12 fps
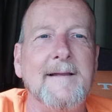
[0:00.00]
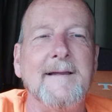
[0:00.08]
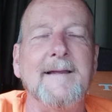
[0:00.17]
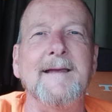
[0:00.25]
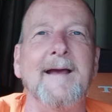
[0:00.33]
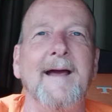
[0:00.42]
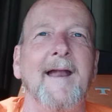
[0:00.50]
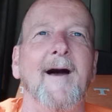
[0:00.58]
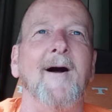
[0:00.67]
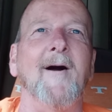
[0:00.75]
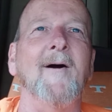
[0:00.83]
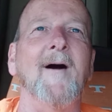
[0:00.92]
You
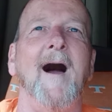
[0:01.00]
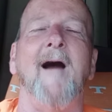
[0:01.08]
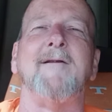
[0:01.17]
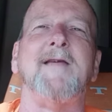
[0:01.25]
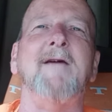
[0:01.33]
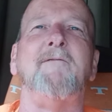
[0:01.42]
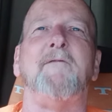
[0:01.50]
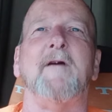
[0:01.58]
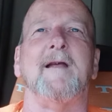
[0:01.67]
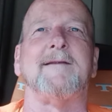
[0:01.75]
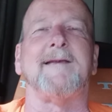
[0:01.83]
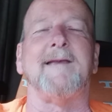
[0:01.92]
know, our
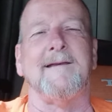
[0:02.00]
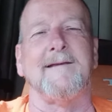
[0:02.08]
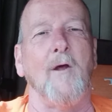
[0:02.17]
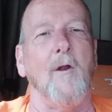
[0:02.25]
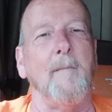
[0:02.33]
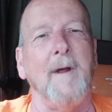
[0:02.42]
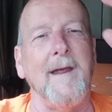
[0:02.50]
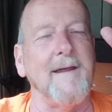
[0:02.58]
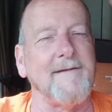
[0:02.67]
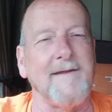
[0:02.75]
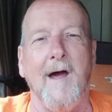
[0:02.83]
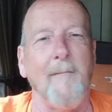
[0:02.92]
defense is
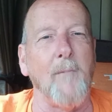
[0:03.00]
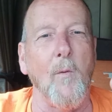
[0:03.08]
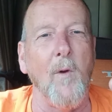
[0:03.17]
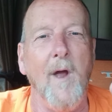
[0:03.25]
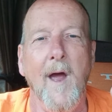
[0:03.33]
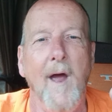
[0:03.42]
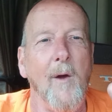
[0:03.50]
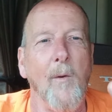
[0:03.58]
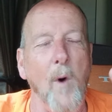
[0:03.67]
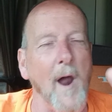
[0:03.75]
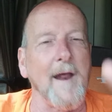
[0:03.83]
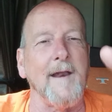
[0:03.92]
number
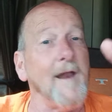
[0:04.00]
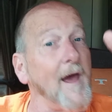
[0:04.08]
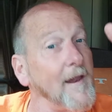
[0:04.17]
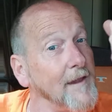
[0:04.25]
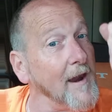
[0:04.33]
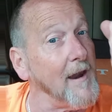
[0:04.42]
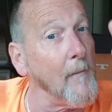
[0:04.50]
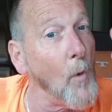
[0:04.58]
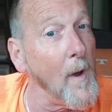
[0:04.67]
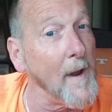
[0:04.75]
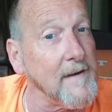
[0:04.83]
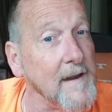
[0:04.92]

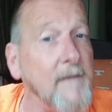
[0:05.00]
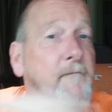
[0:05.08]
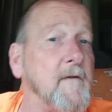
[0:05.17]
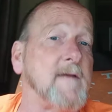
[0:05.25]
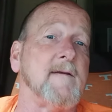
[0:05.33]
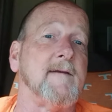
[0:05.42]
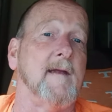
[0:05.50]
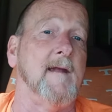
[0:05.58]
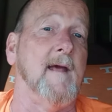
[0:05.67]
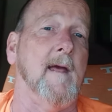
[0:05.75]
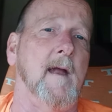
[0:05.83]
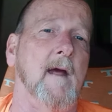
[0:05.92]
one defenses in the
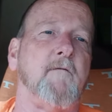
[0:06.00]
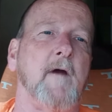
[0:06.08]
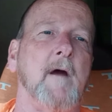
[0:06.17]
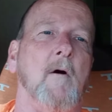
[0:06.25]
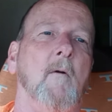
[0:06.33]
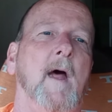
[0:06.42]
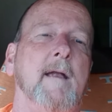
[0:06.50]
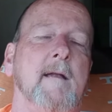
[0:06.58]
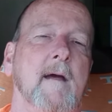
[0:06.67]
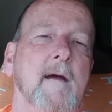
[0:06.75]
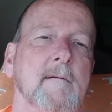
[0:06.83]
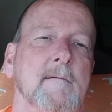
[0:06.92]
NFL right now.